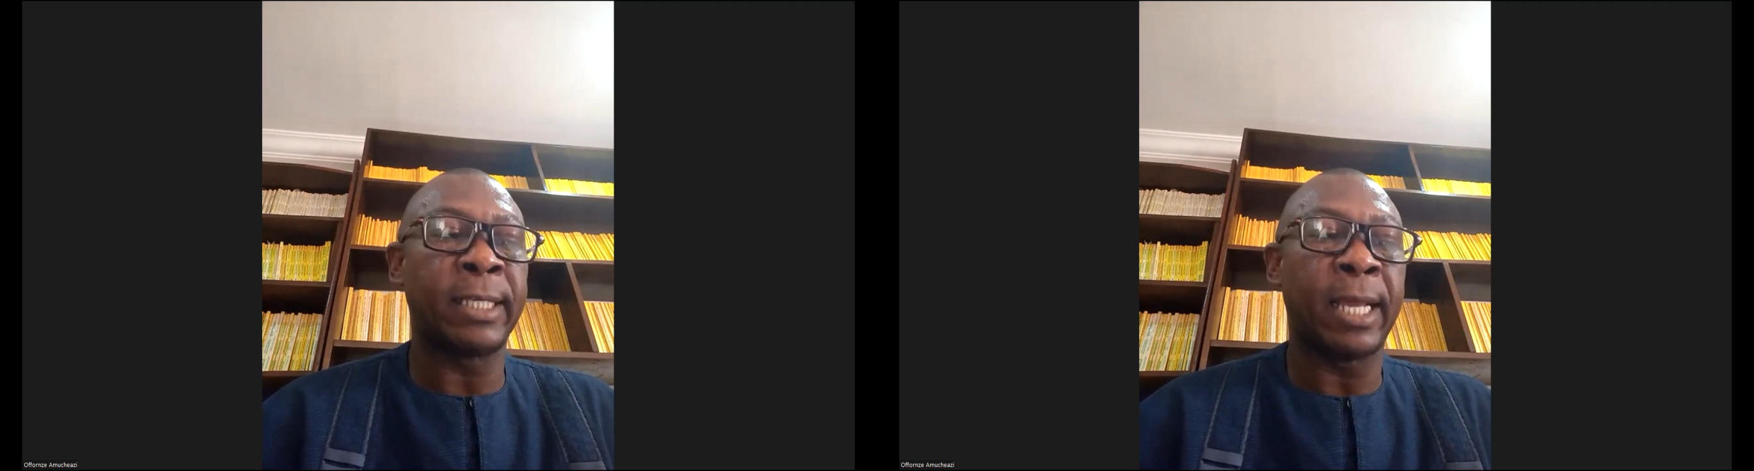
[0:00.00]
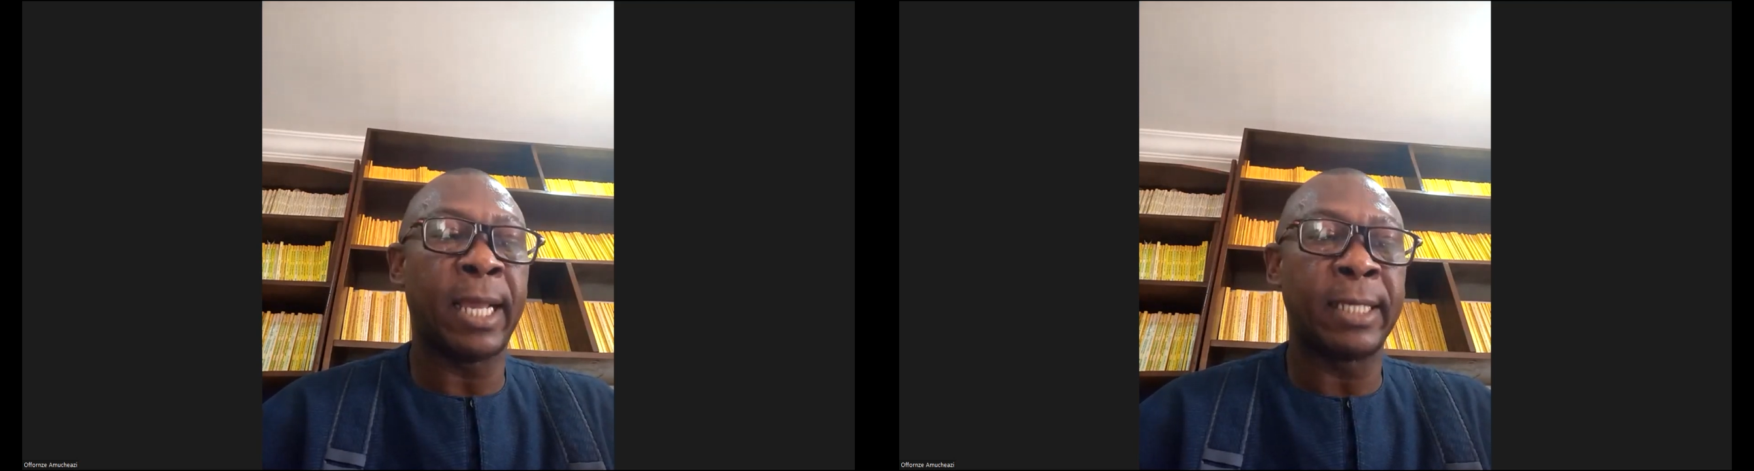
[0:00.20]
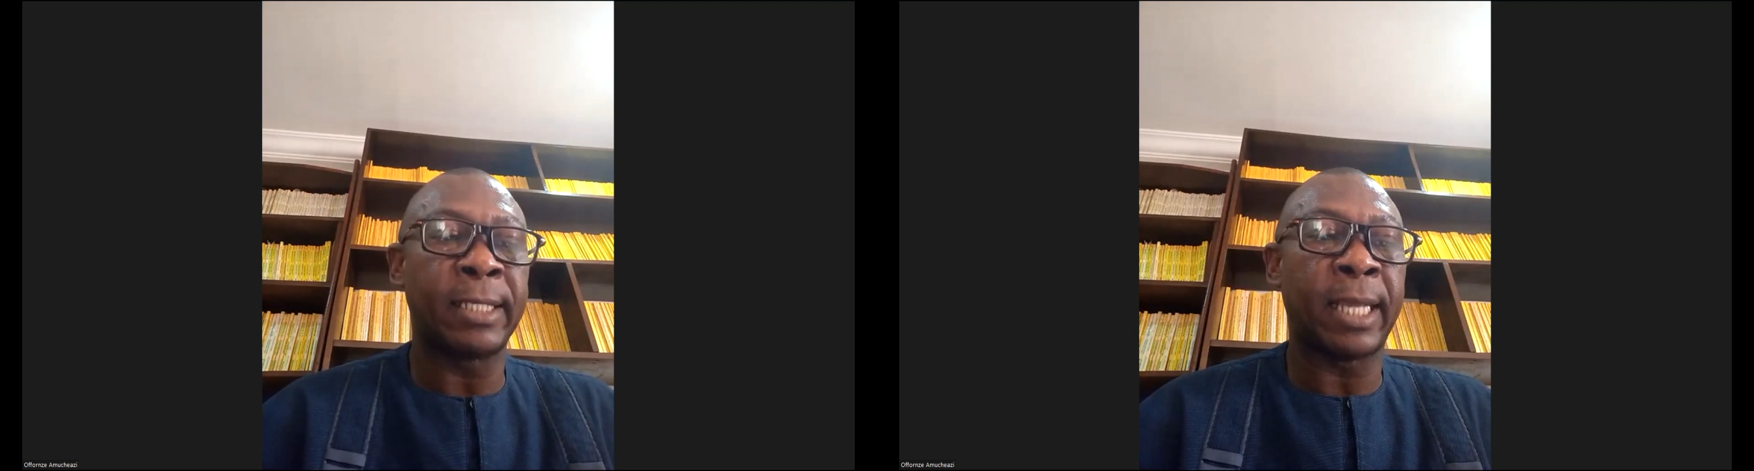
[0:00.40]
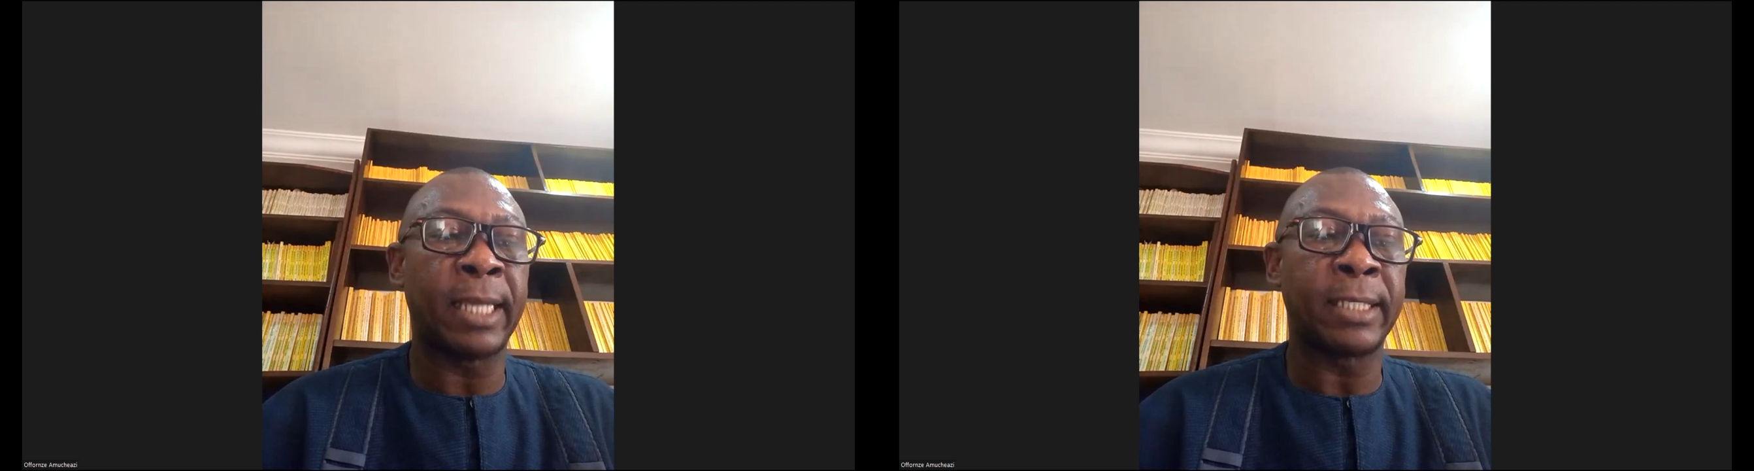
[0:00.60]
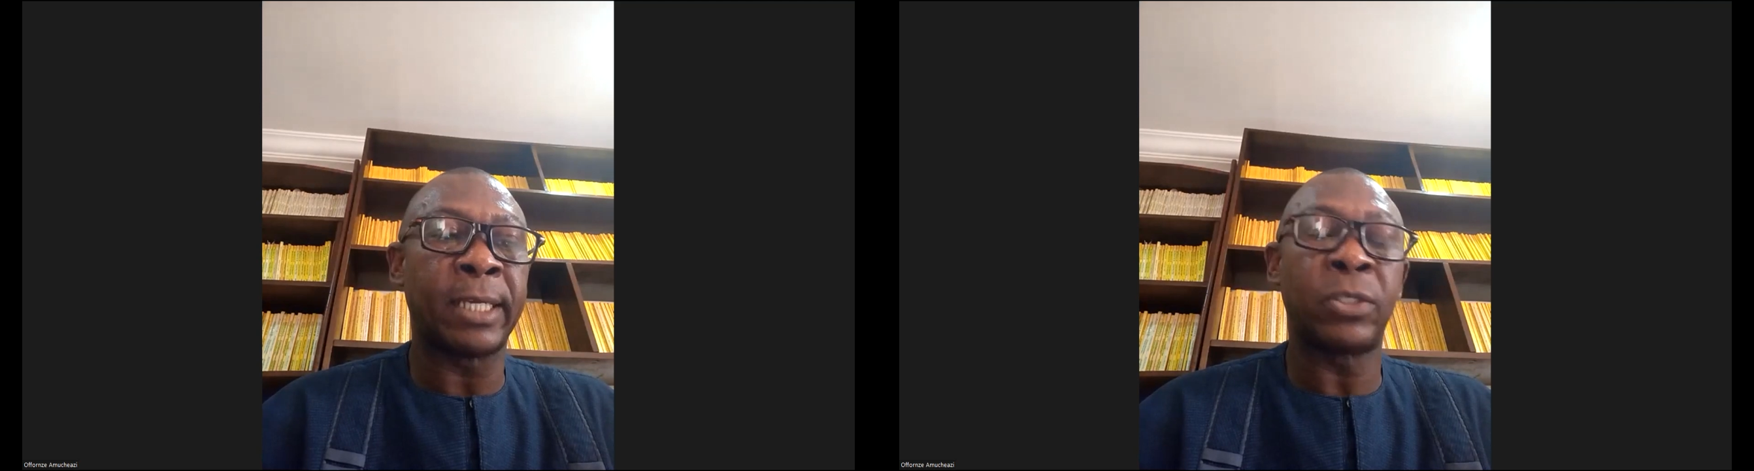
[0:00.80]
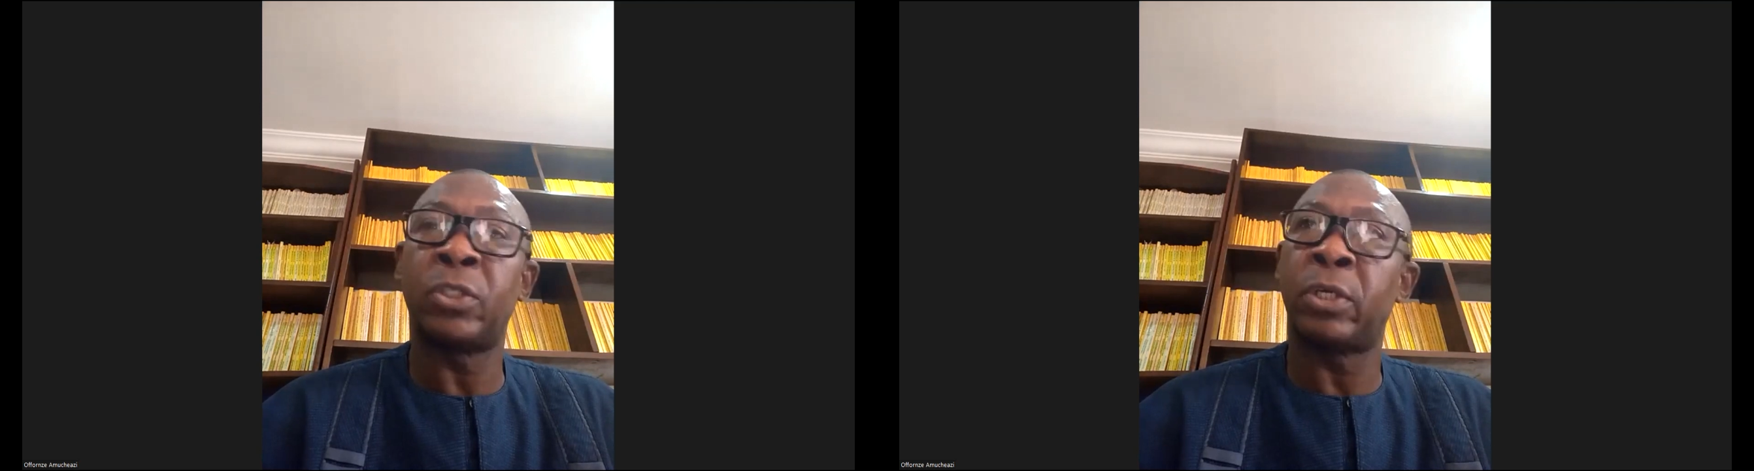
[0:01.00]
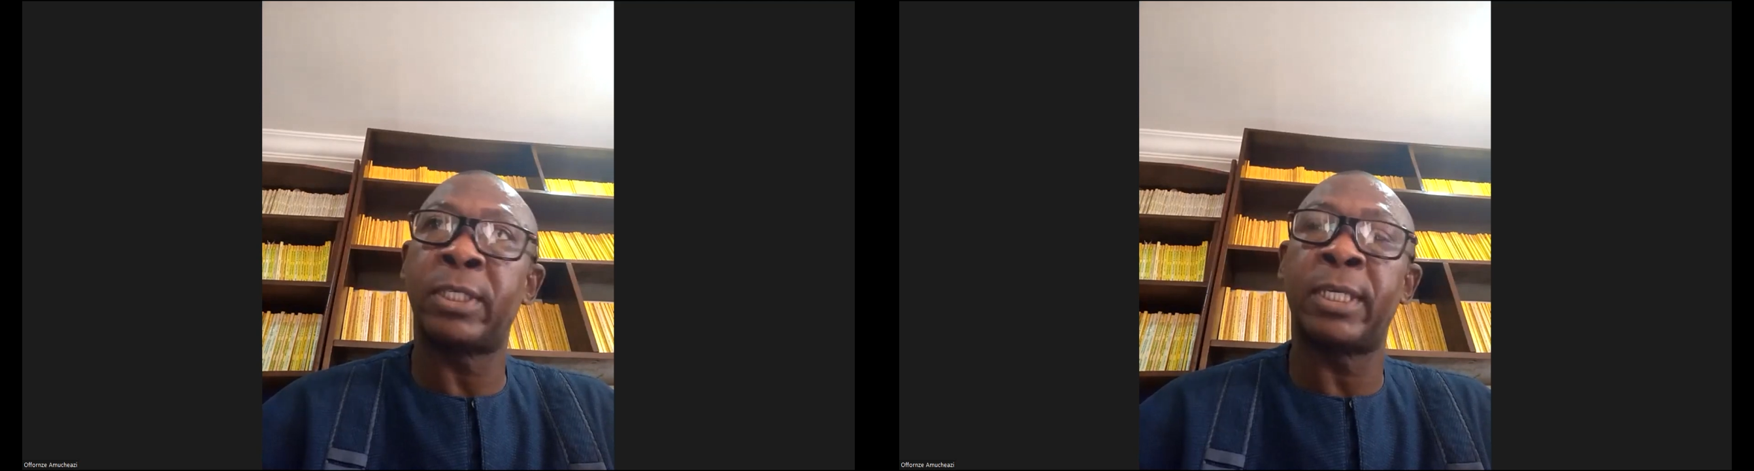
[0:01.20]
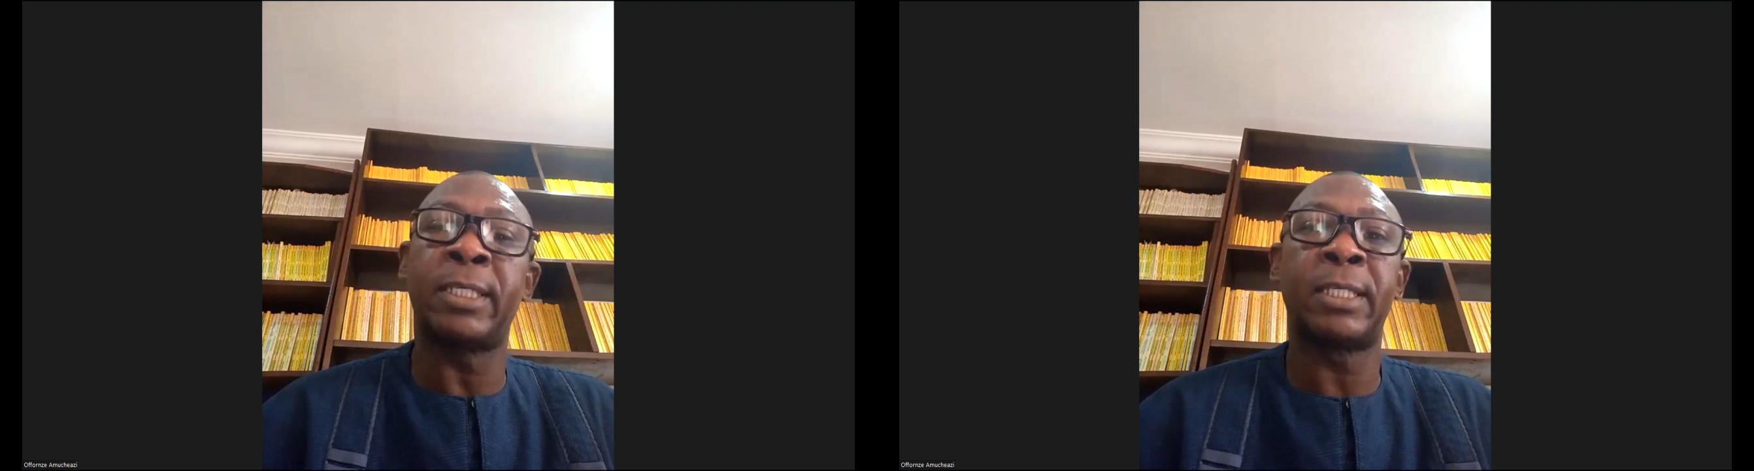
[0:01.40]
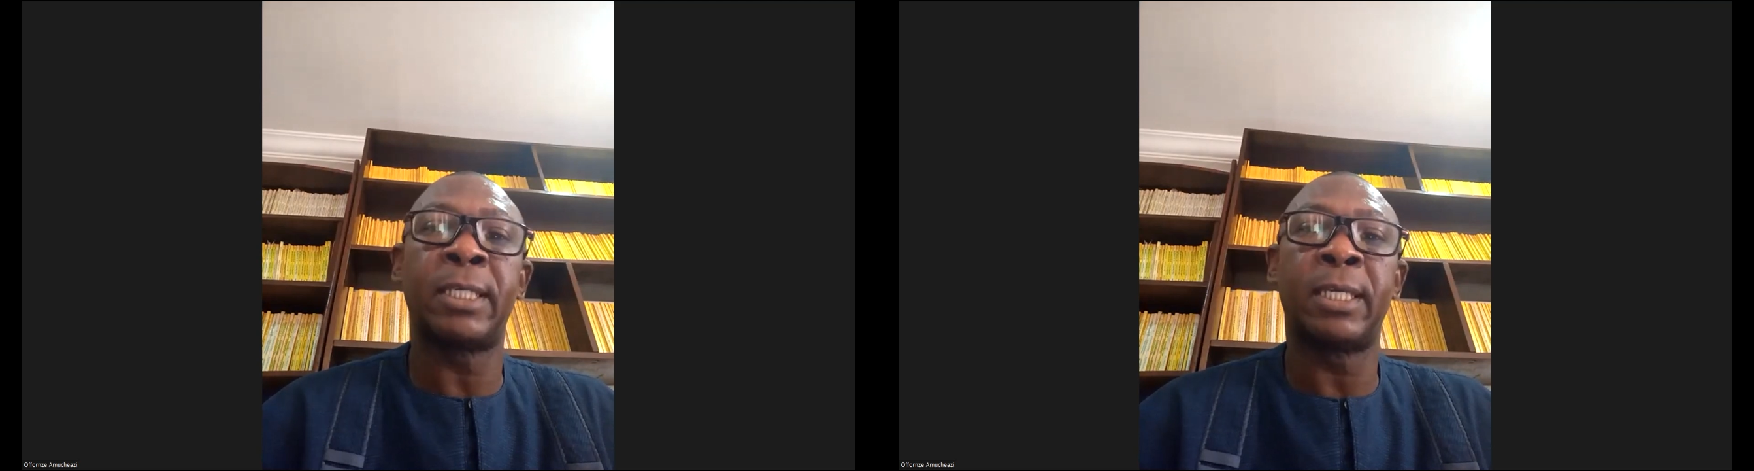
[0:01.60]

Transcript: enhanced access to justice